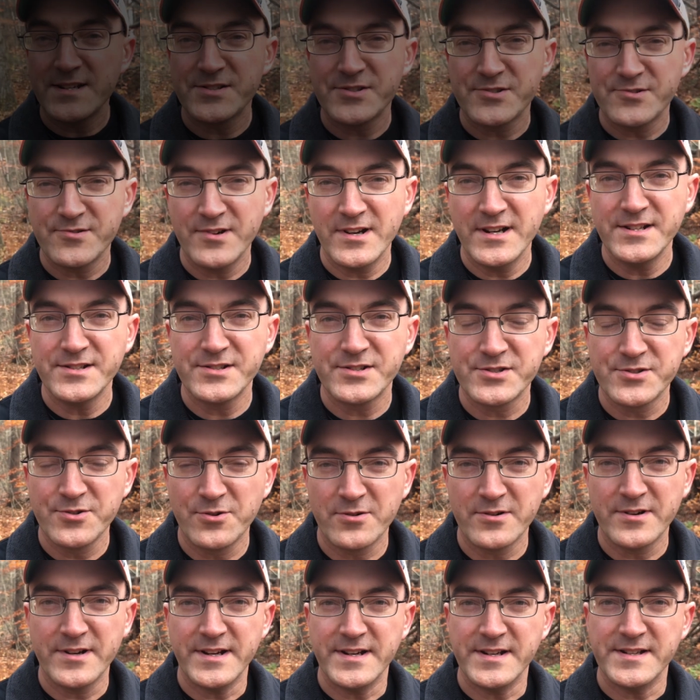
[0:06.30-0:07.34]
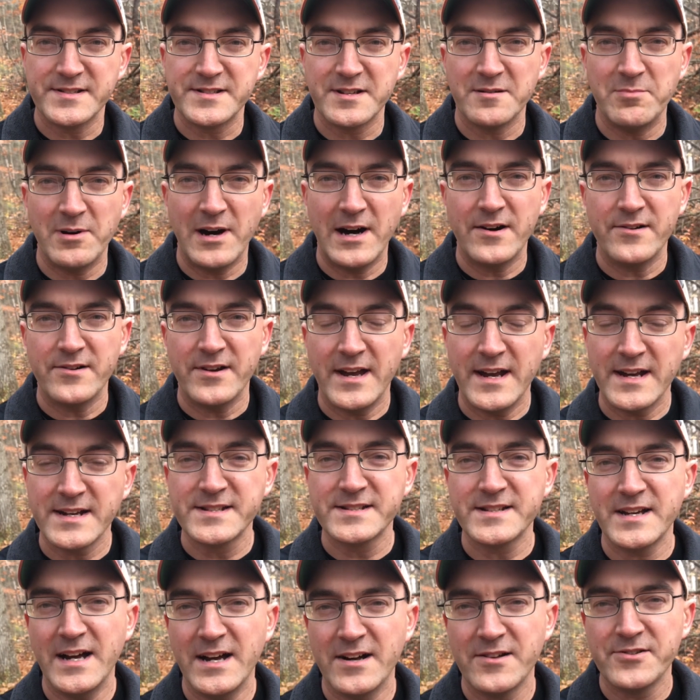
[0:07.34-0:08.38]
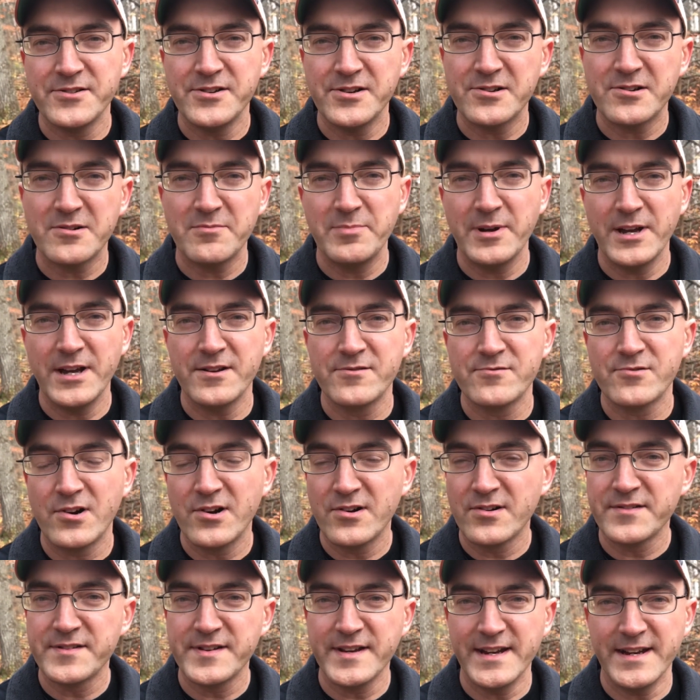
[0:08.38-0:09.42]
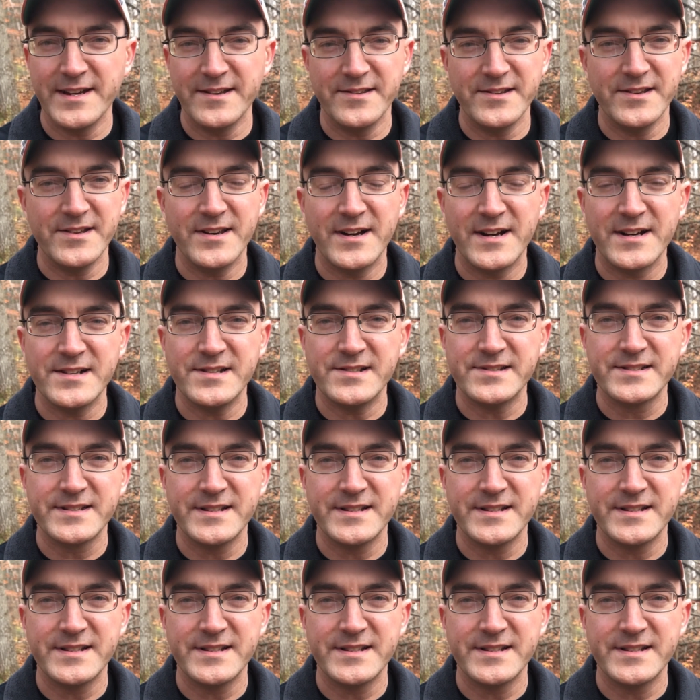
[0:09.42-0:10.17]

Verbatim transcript: lot of strange stories about exiled European royalty in the United